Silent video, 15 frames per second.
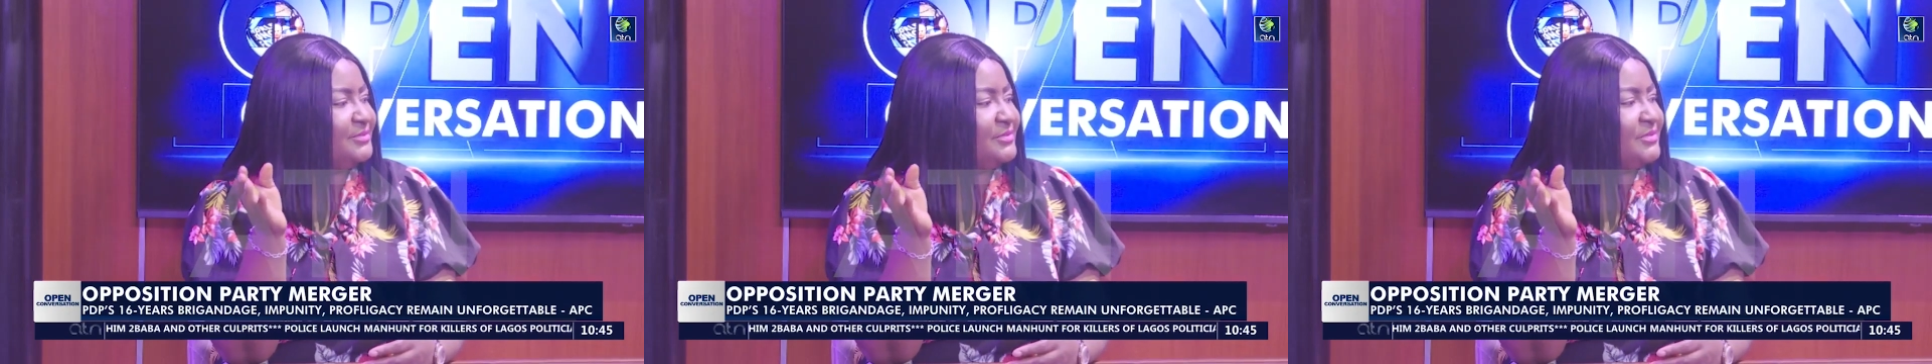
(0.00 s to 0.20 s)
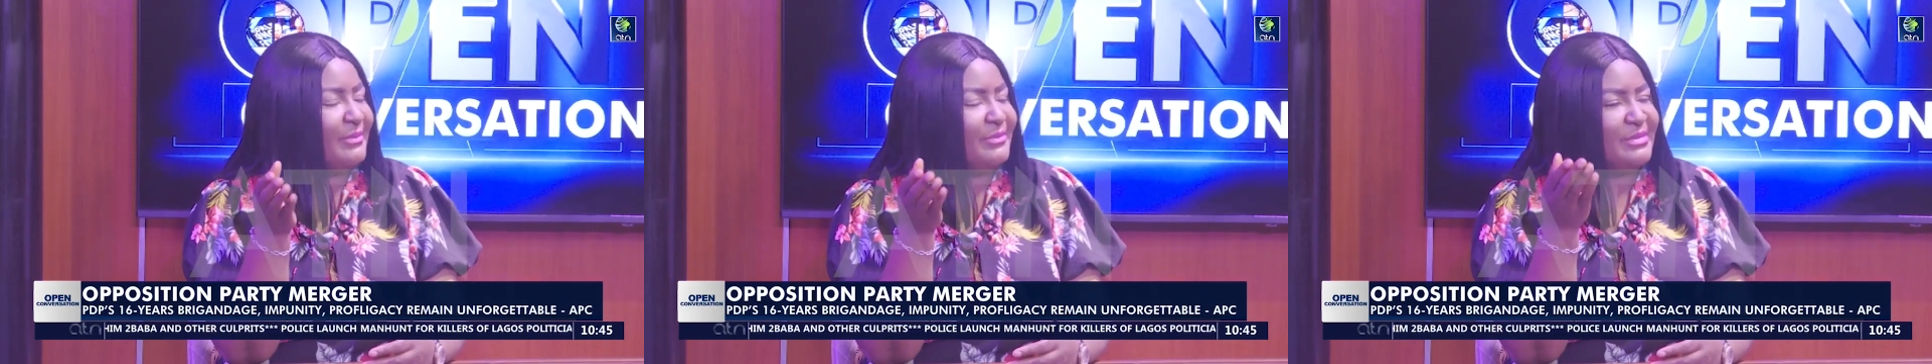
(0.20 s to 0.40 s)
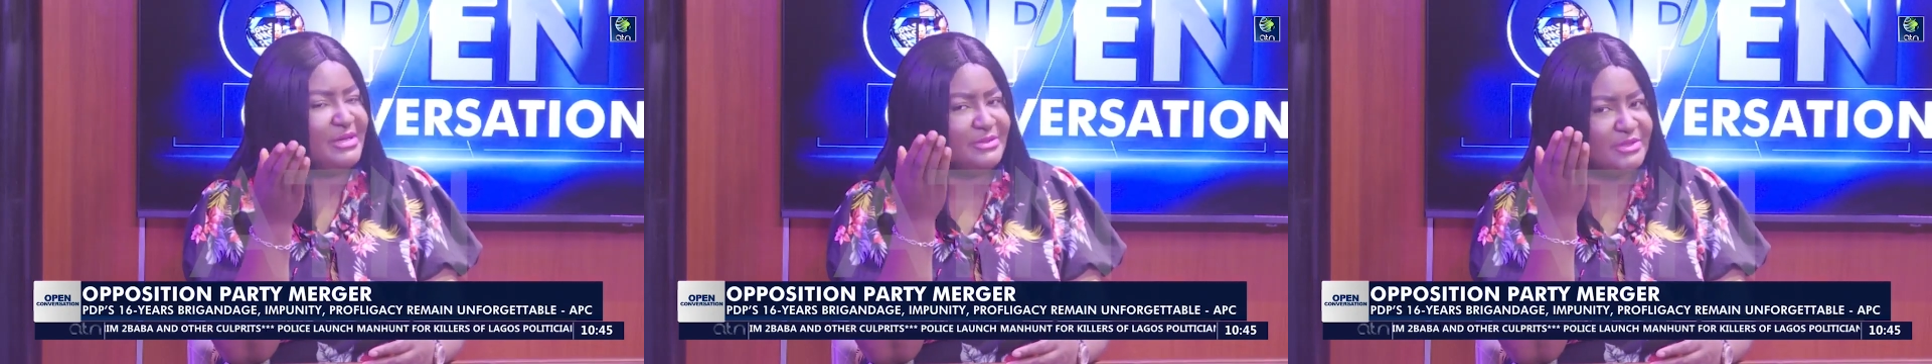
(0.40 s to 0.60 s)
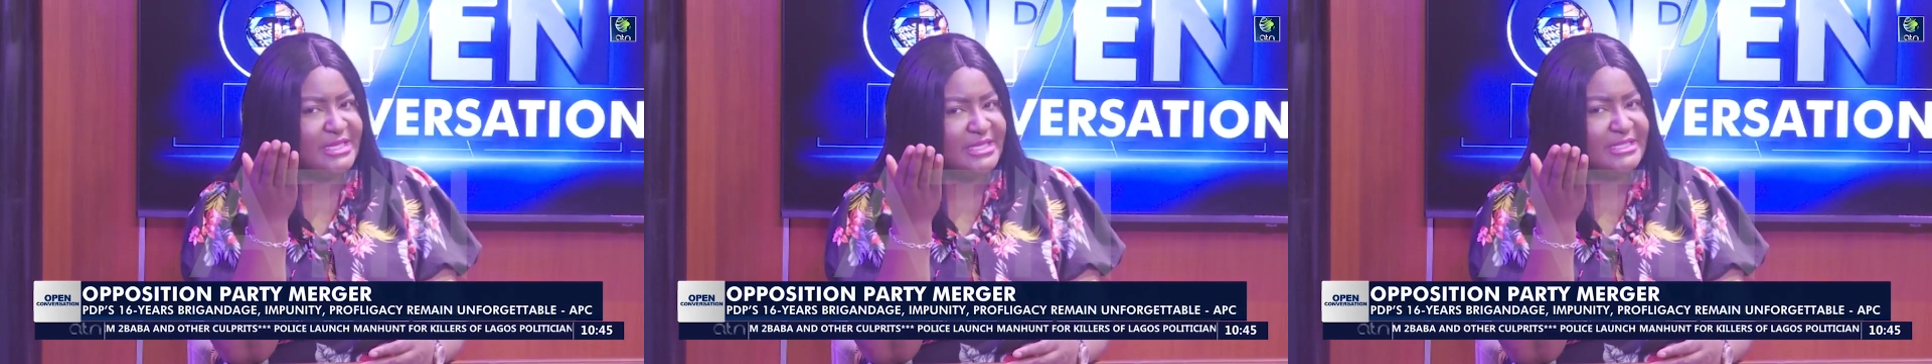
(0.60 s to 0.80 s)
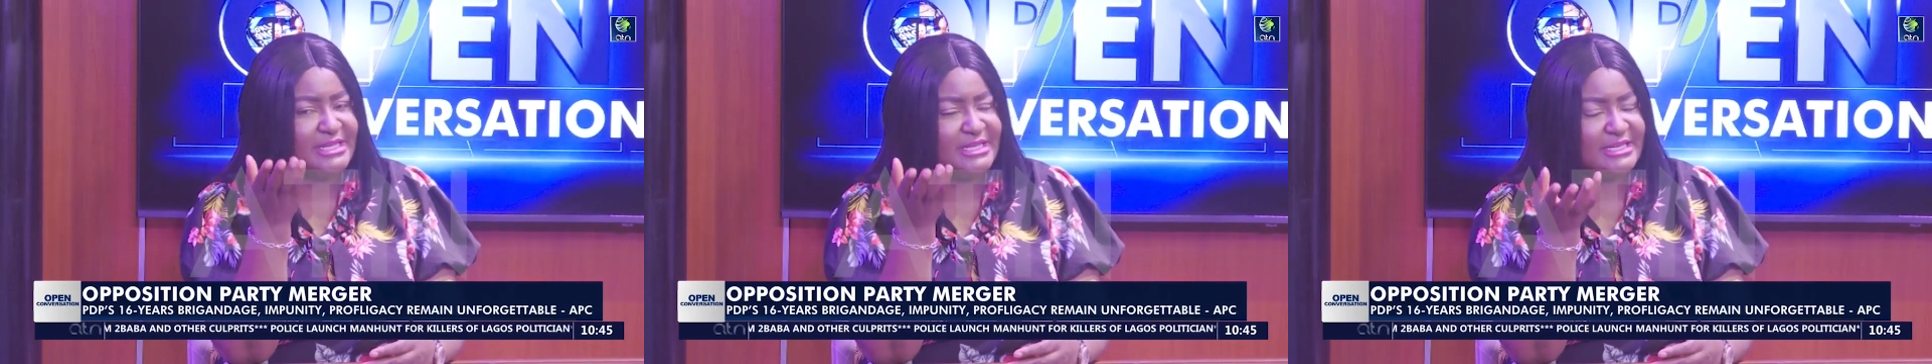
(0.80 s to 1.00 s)
I mean,
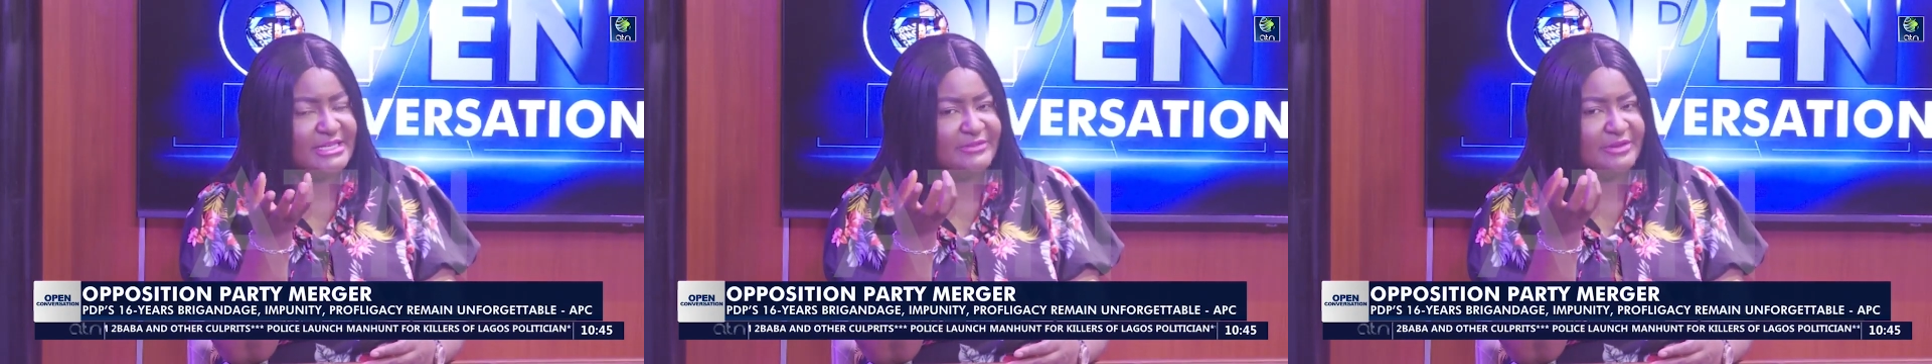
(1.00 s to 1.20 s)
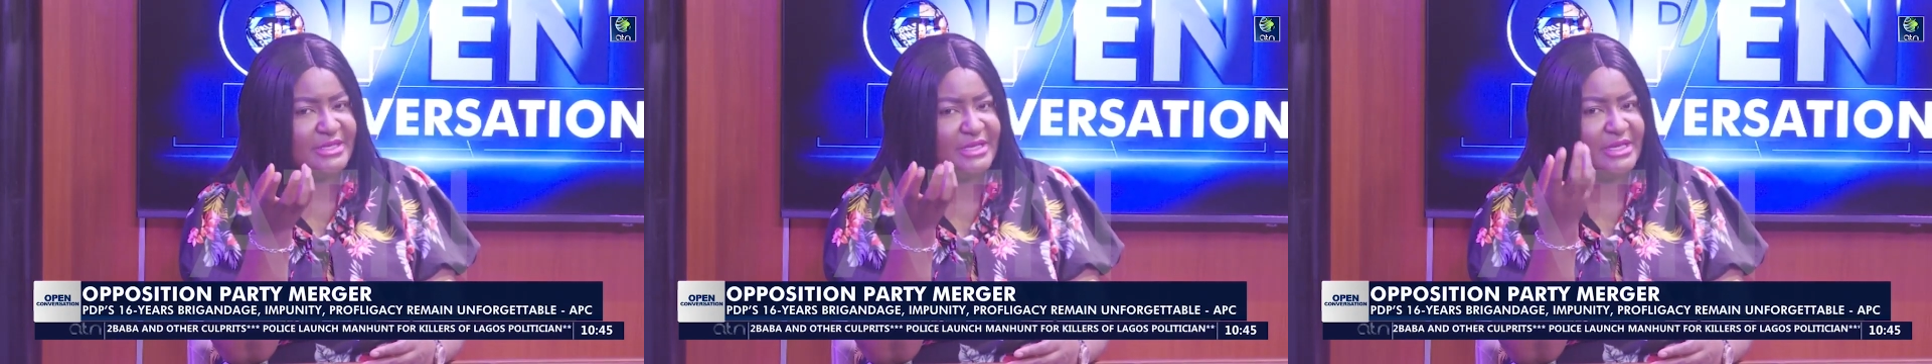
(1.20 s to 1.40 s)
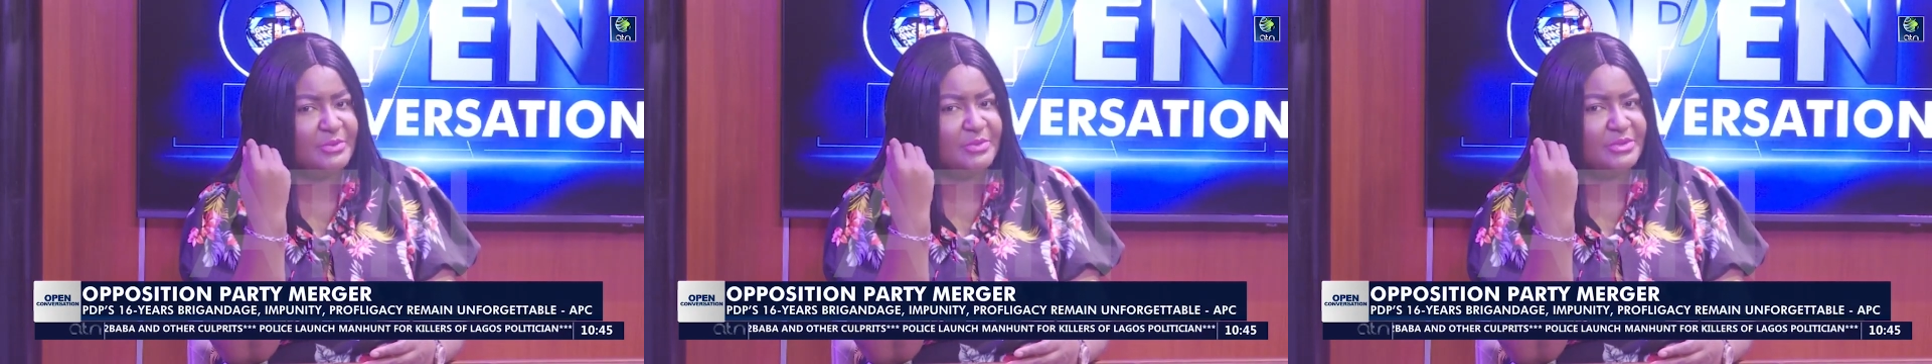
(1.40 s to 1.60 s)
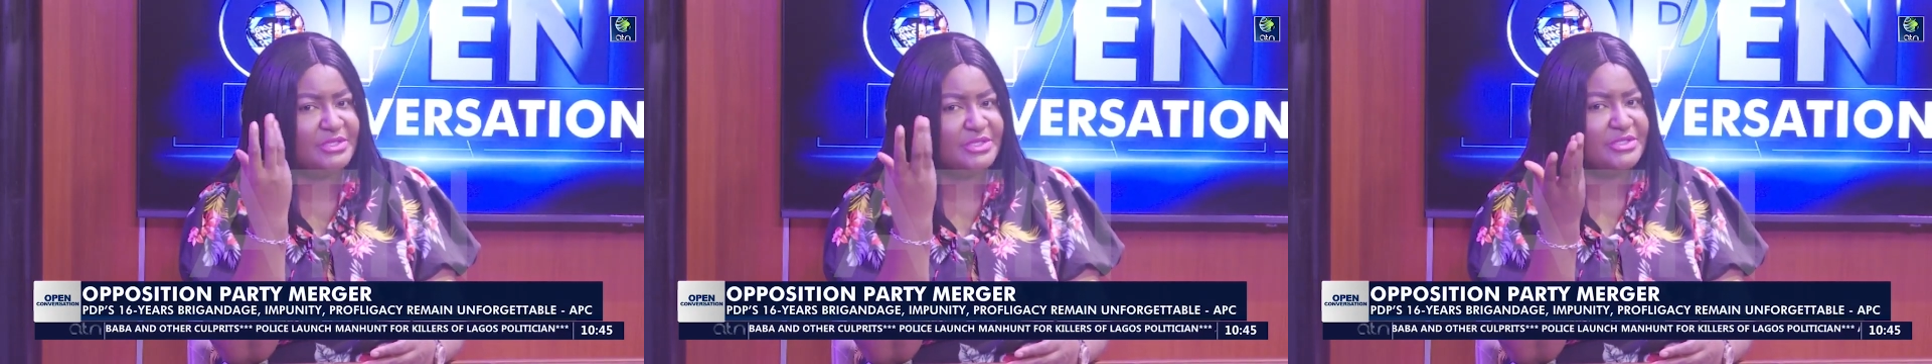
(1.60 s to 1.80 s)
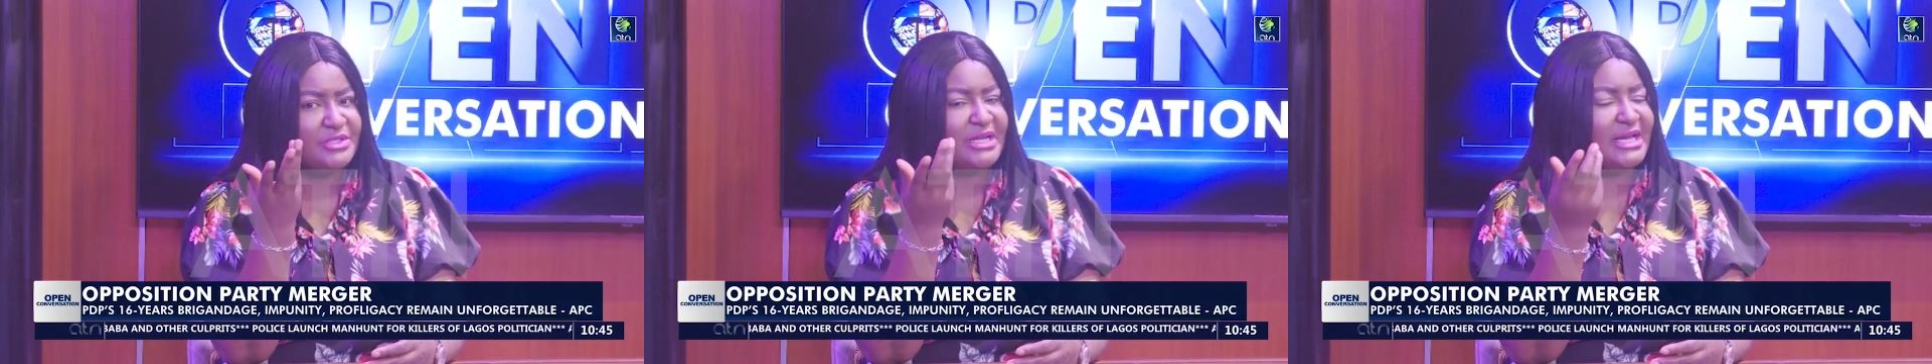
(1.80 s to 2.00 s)
taking it from the
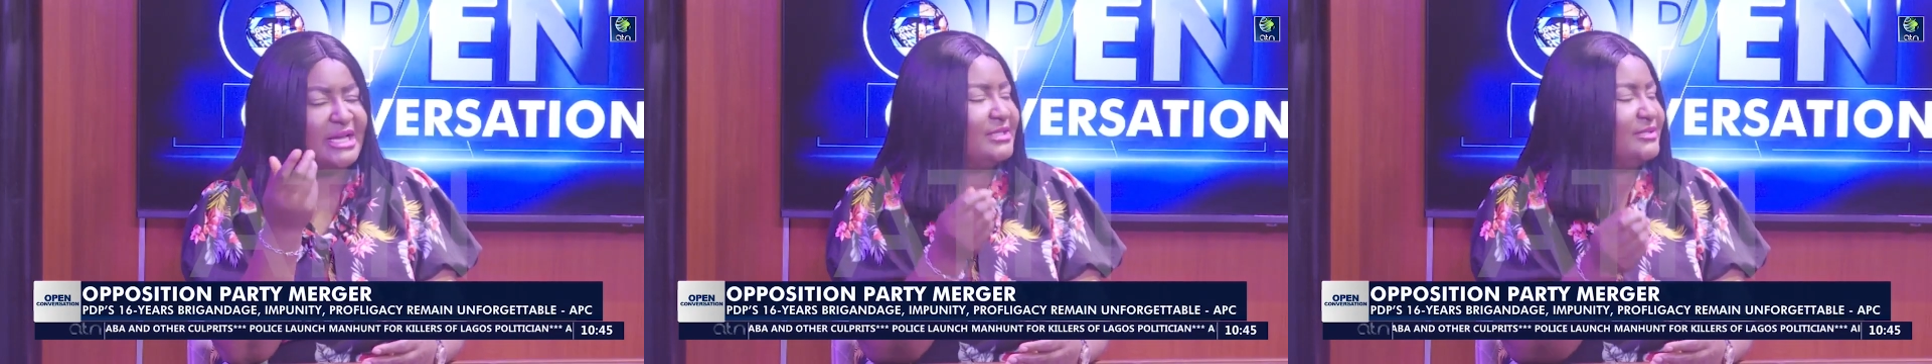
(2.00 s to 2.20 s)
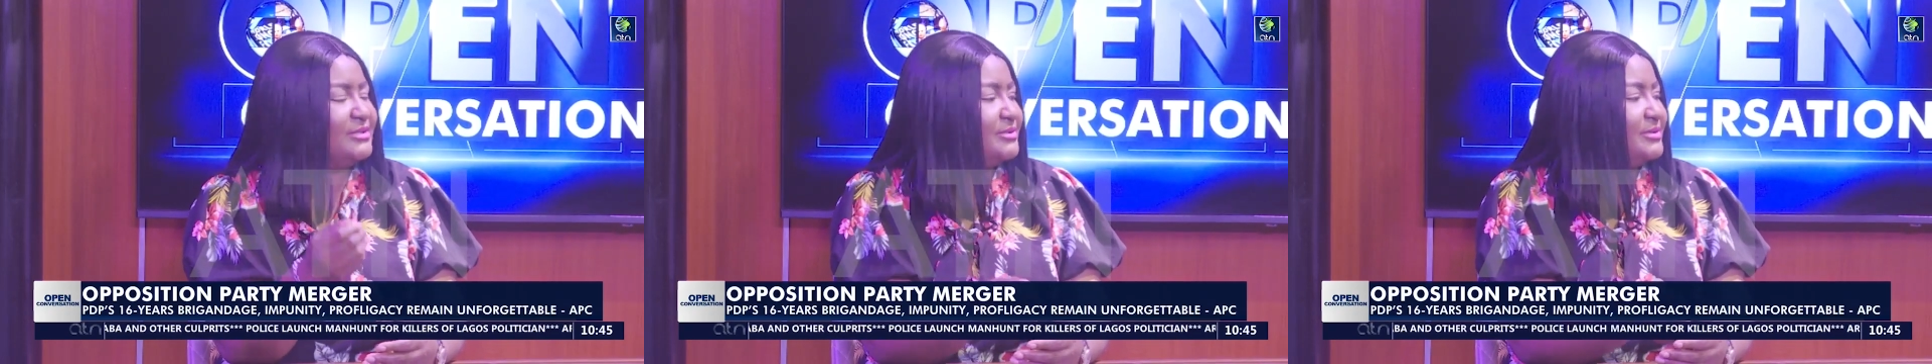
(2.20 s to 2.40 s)
opposition angle